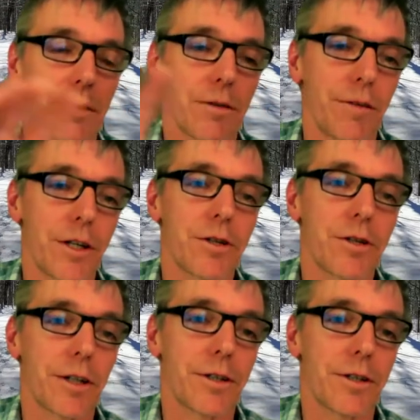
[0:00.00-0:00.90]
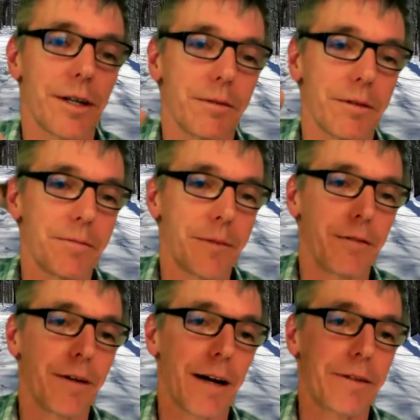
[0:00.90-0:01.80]
those fish structures that were you
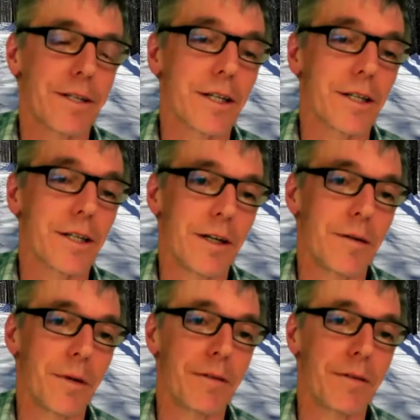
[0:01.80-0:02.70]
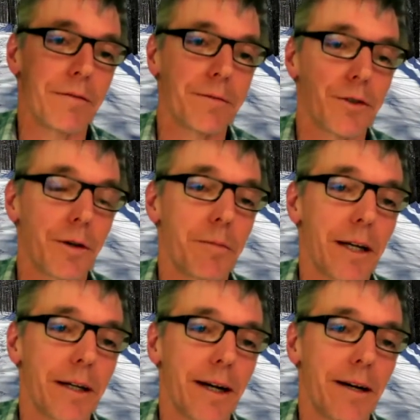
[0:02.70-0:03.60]
know five to six feet above stream
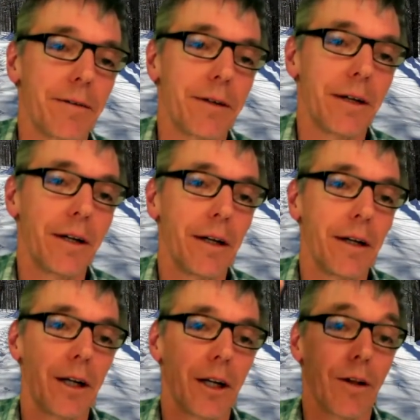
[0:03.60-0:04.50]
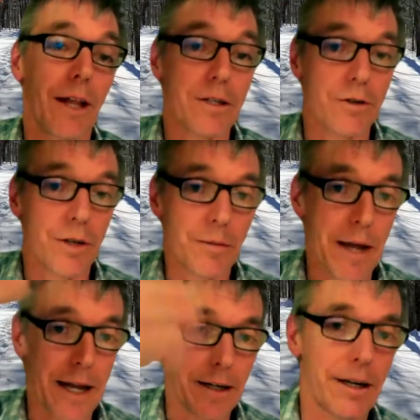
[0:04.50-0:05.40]
bed now, you know that
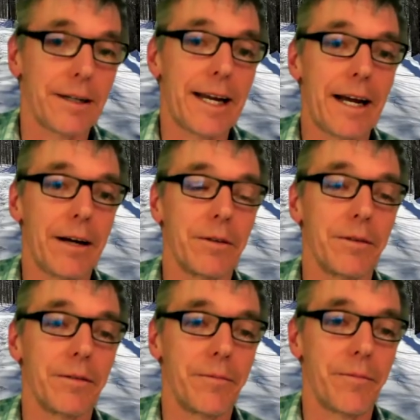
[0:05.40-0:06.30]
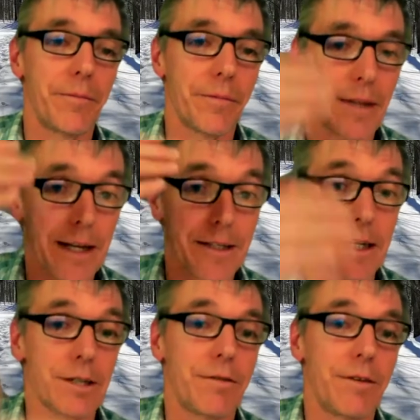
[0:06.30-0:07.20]
stream cut down that
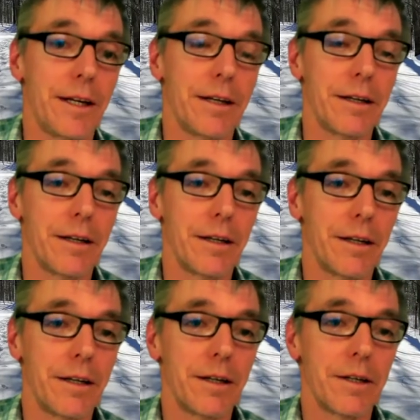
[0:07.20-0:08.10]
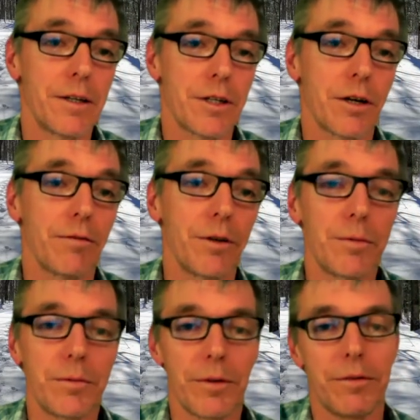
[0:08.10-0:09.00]
six feet. So if
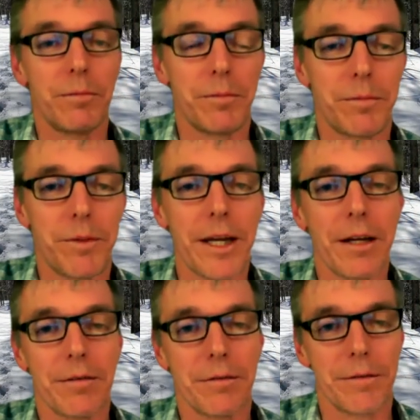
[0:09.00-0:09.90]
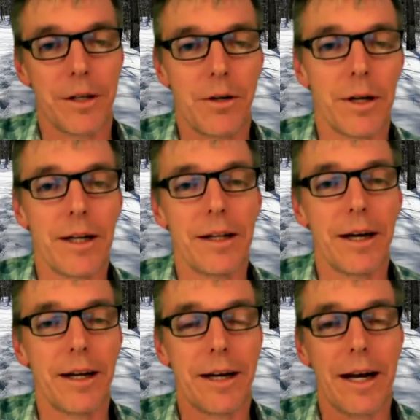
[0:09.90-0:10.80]
you if you think of Cayuga
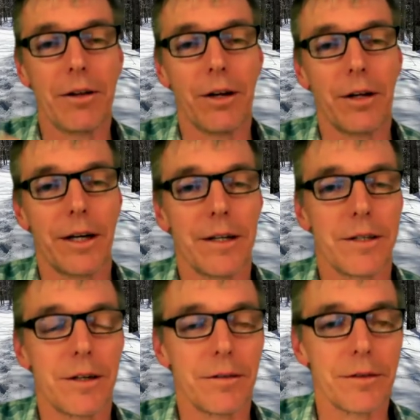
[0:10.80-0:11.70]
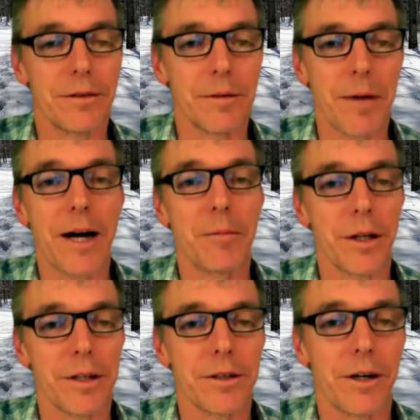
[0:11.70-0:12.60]
Inlet and how long it is, you know it's a mile
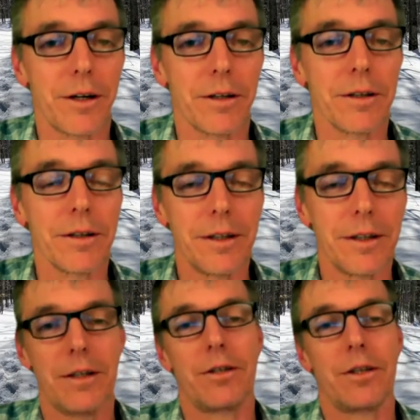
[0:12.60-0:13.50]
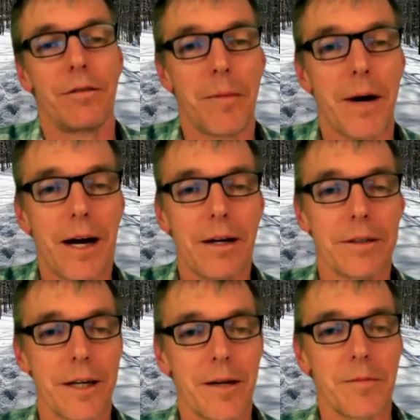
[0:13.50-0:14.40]
plus long. So you have a
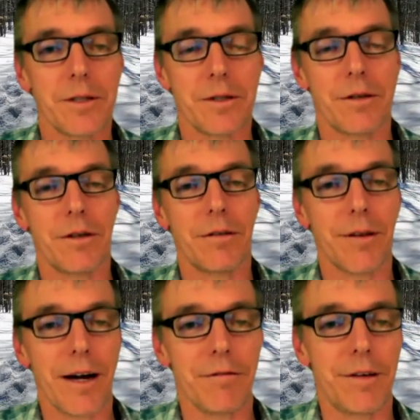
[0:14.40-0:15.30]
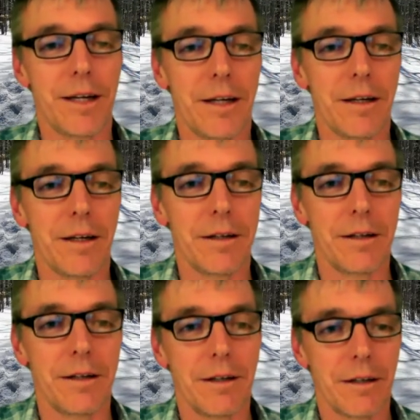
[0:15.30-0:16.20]
mile times 35 feet
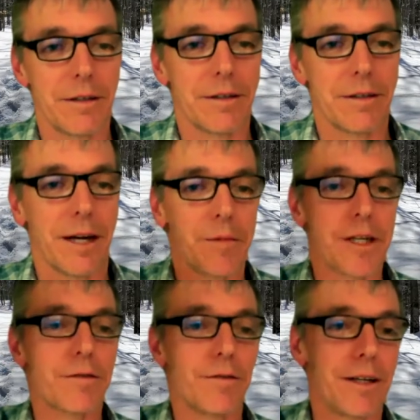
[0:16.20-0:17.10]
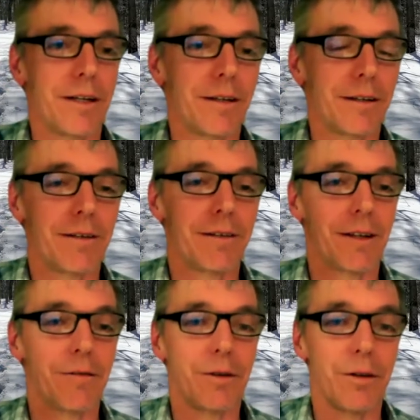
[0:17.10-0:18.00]
times six feet
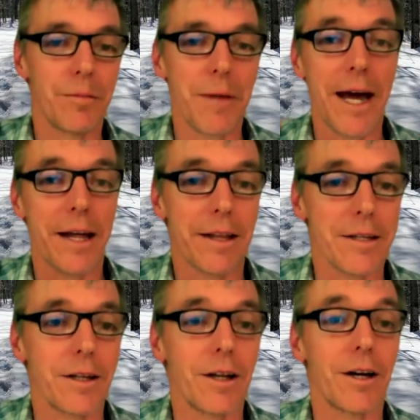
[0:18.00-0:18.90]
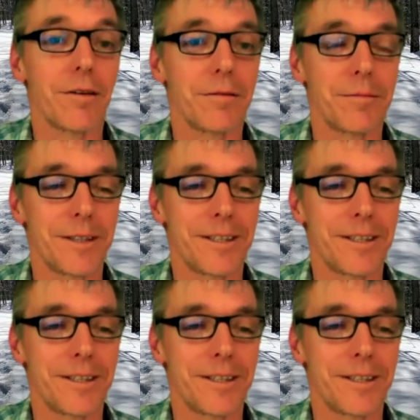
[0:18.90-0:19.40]
you know, if you do the math, that's a lot of